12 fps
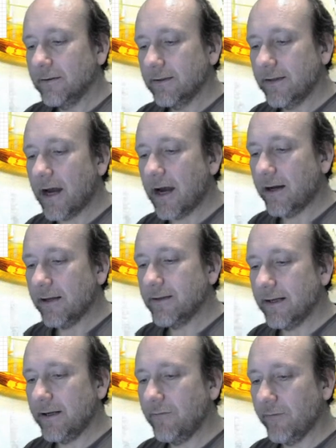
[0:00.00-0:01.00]
there aren't
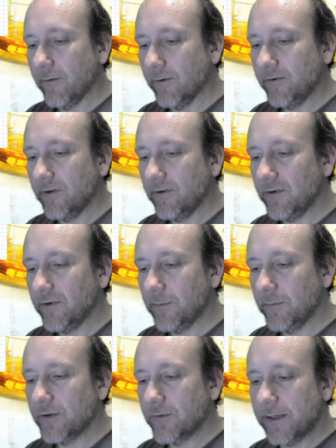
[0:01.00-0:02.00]
any forces
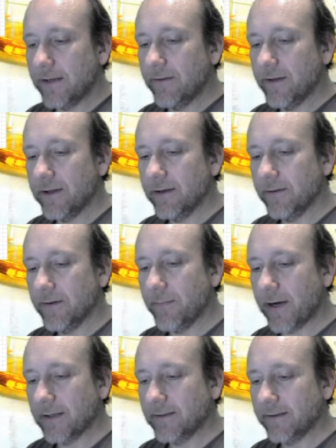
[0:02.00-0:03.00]
between the
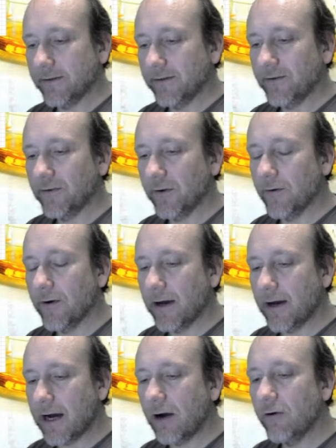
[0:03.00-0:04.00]
particles. So
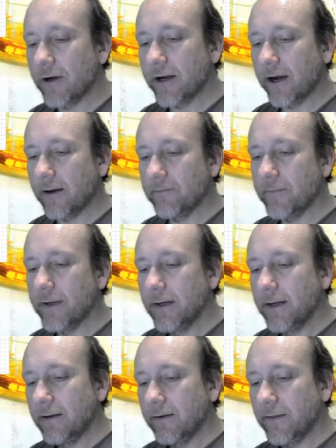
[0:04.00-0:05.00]
how come
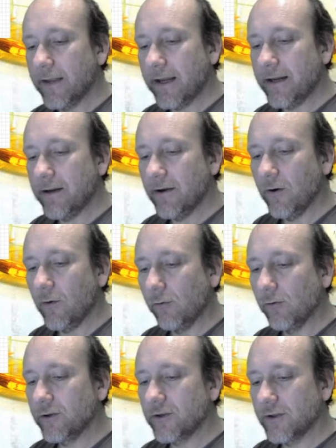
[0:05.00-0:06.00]
they
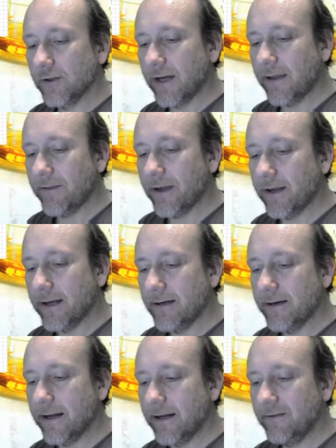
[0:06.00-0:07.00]
hold together
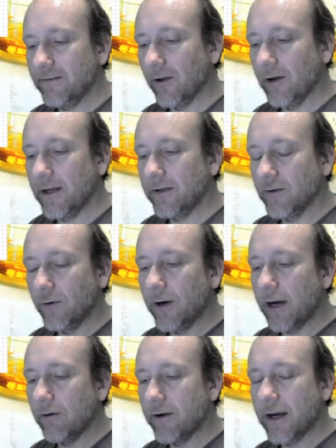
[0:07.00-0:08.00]
in a solid, or
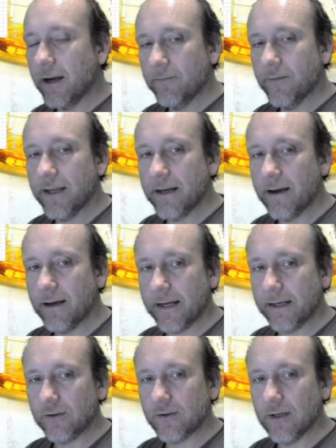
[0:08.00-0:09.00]
how come they are
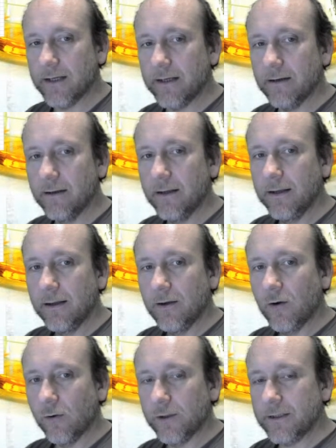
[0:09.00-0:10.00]
actually
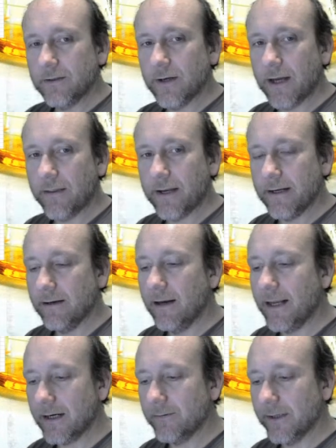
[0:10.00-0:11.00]
holding together in a
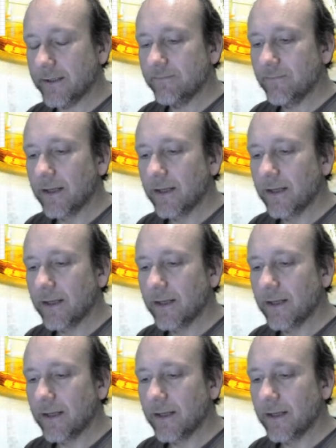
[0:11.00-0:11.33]
liquid?